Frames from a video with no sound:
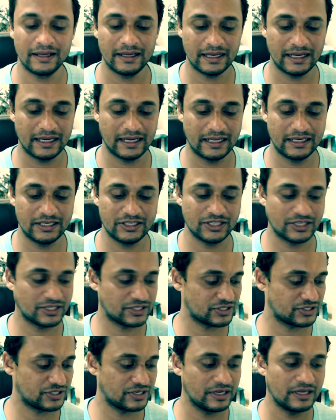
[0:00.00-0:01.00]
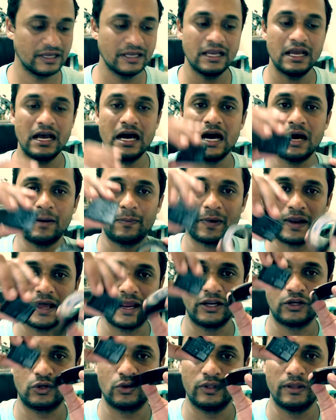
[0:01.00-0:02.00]
and just apply
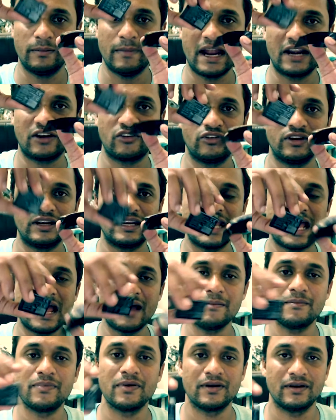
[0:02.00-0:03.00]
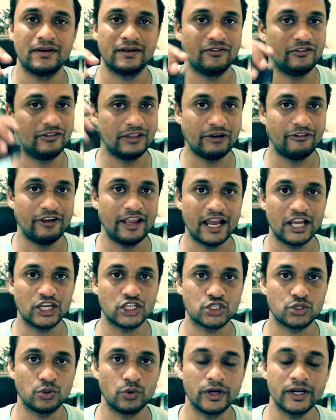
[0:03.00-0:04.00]
it to the battery tab the way I
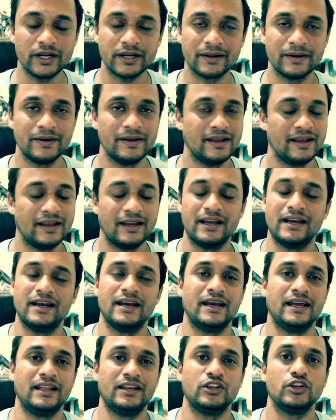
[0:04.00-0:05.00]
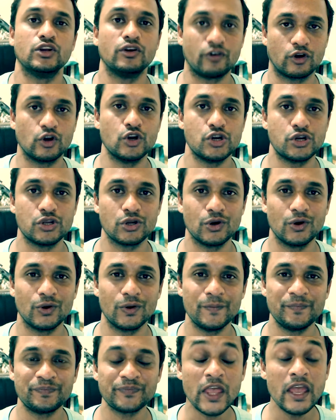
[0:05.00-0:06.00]
showed it, and you're good to go.
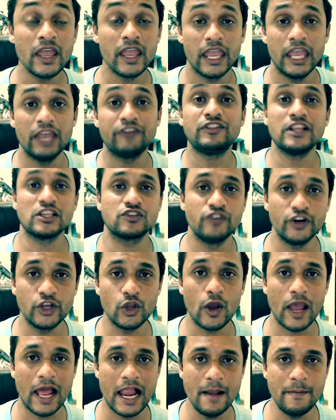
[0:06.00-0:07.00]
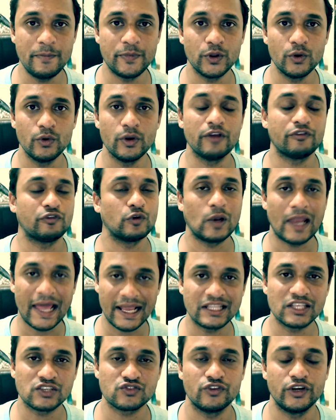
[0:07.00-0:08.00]
If this video helped you, if you like
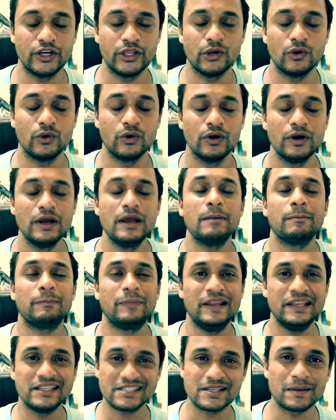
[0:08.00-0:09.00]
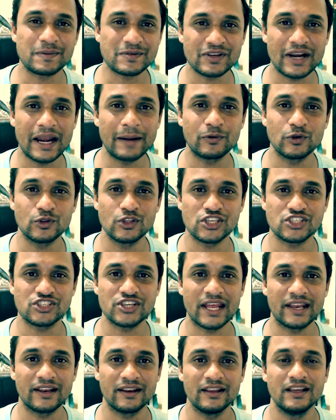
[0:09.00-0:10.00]
this video, please subscribe to this
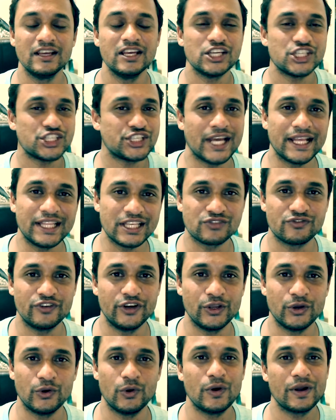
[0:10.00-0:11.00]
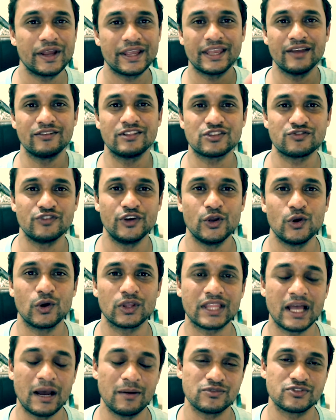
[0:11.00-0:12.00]
channel, share this video, give this video a
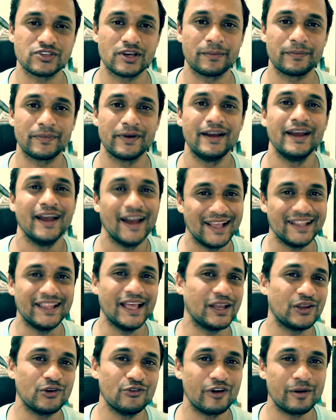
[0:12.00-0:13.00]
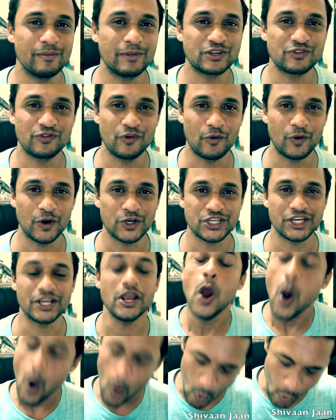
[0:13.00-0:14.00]
thumbs up, and thank you very much for watching.
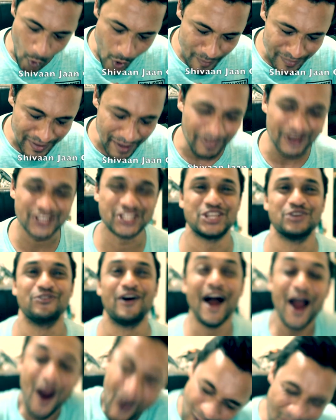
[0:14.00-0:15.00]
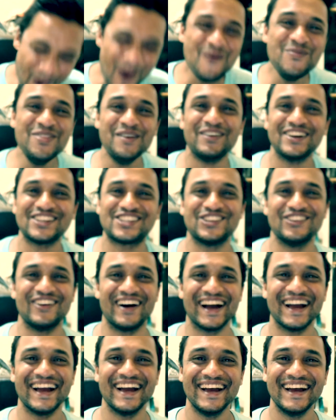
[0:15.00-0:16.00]
Om Namah Shivaya. Om Namah Shivaya.